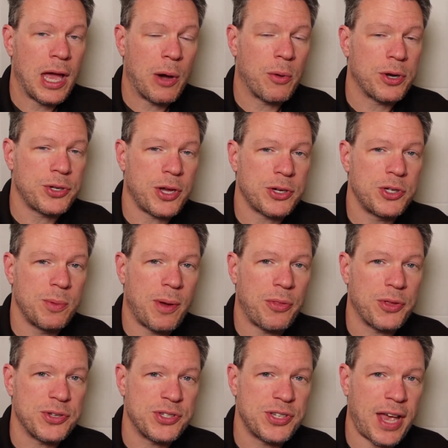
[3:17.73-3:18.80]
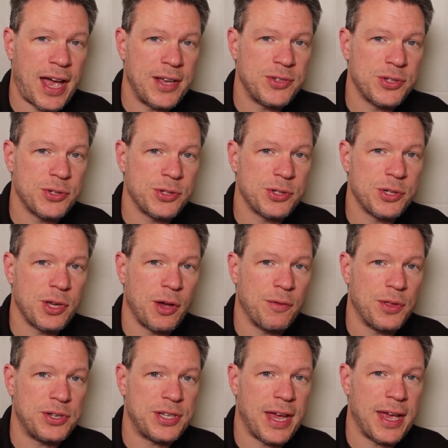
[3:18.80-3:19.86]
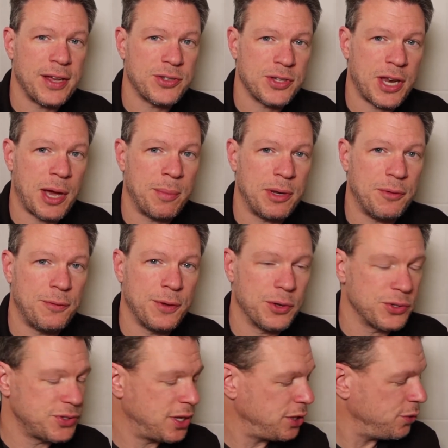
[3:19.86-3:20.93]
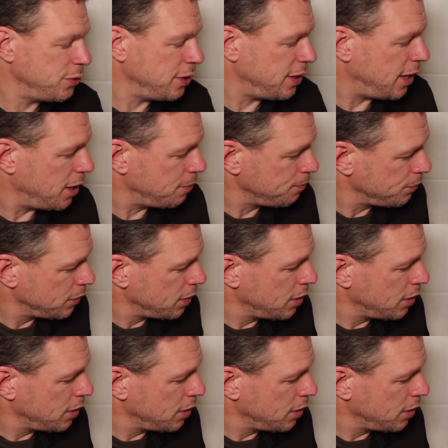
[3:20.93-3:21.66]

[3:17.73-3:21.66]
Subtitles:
I want to talk to you about the sizes of the tanks and how many fills that you can get.